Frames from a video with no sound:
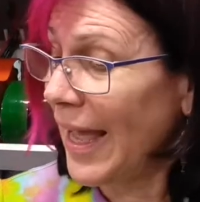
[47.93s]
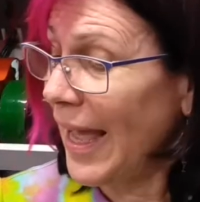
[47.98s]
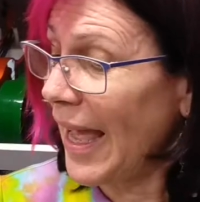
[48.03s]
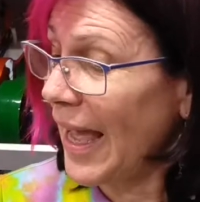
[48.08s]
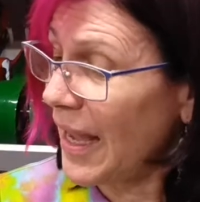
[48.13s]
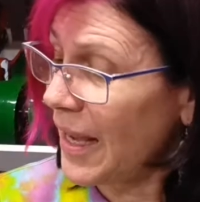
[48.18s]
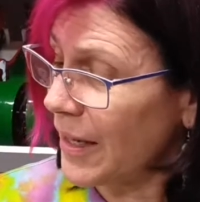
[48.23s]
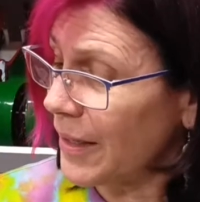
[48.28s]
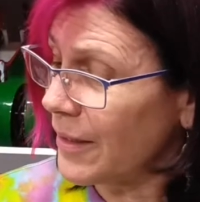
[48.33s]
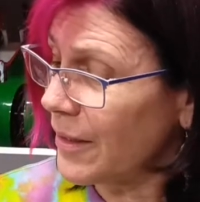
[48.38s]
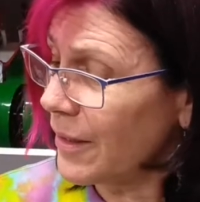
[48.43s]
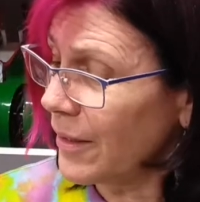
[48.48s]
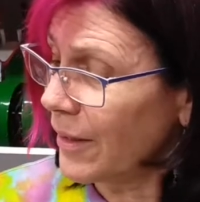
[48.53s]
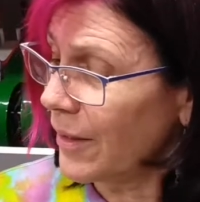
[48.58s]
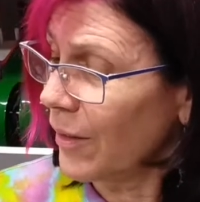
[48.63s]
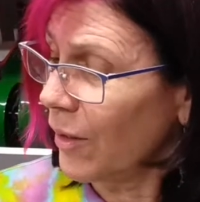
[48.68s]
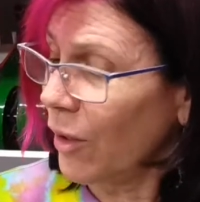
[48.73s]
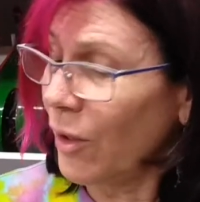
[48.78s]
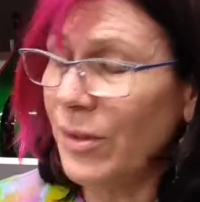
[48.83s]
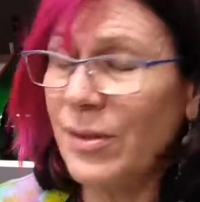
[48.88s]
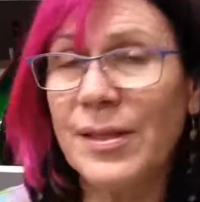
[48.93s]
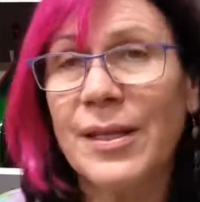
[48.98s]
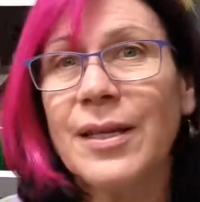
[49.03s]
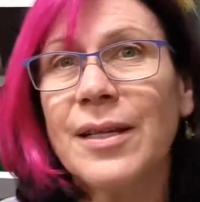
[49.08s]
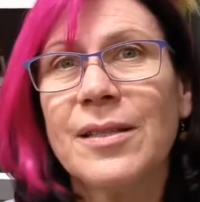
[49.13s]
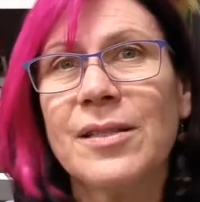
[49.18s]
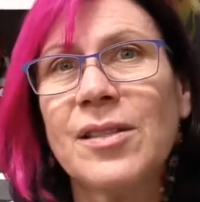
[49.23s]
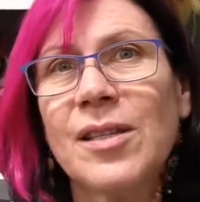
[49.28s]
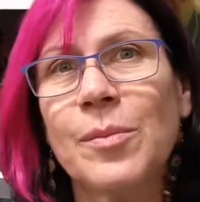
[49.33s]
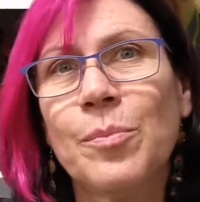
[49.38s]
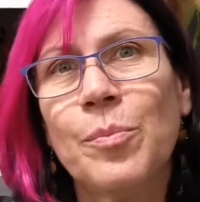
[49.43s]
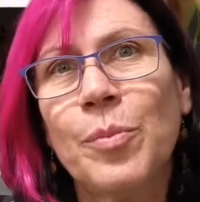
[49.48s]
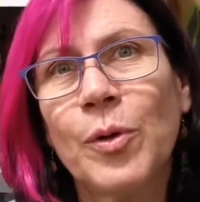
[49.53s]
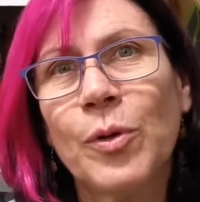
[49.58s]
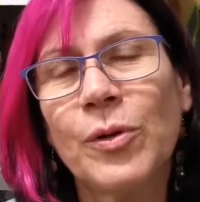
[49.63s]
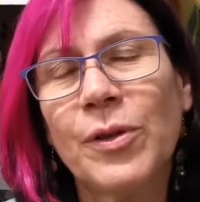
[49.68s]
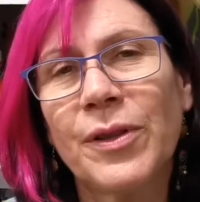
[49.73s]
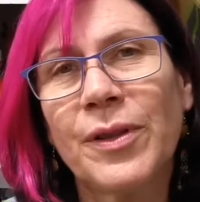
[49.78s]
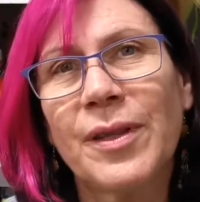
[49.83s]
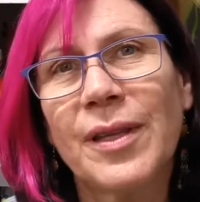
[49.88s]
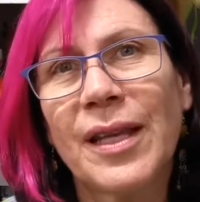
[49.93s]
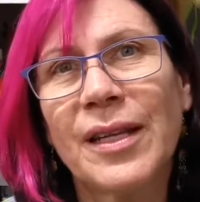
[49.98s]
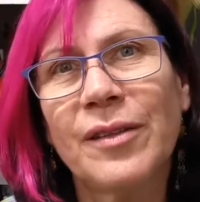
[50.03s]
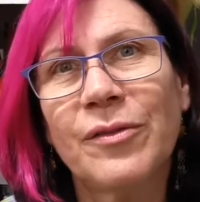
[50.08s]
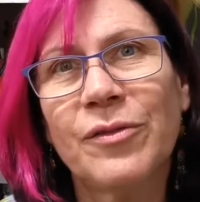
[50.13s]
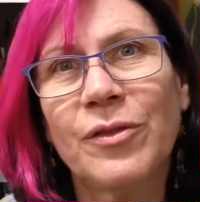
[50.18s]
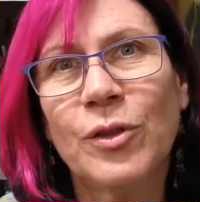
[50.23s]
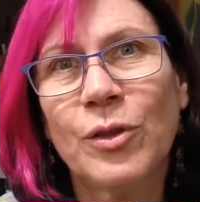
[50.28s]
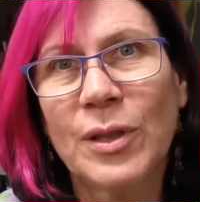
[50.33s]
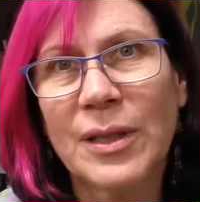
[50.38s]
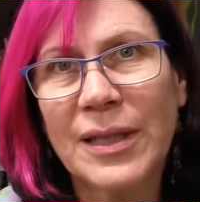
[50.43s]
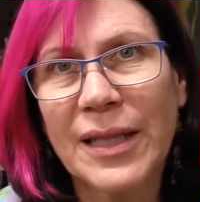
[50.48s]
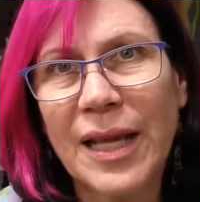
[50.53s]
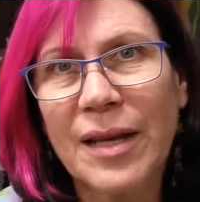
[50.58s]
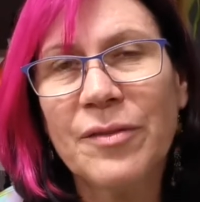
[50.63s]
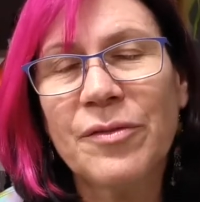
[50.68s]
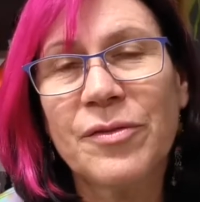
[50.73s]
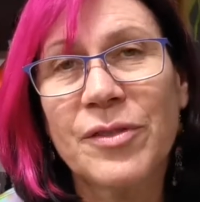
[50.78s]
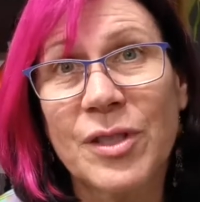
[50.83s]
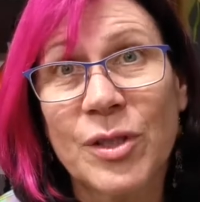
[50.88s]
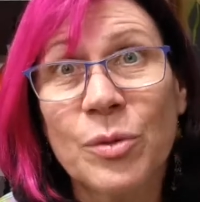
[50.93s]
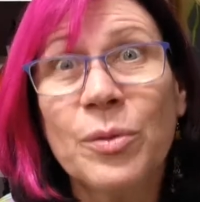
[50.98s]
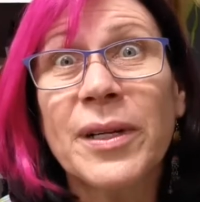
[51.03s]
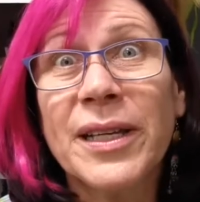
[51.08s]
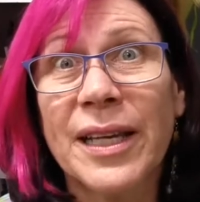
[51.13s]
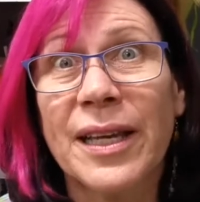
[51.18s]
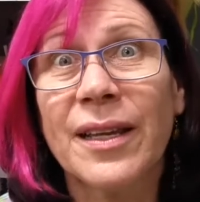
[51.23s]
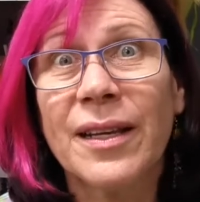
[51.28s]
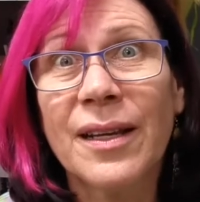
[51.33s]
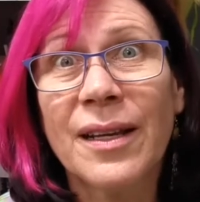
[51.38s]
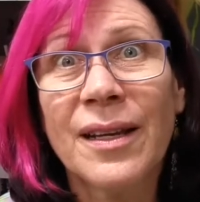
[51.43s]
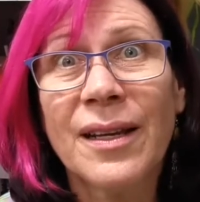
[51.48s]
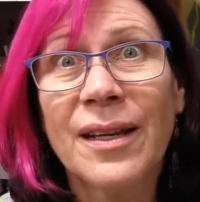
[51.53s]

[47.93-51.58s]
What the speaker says: And I think it's important that if you love doing it,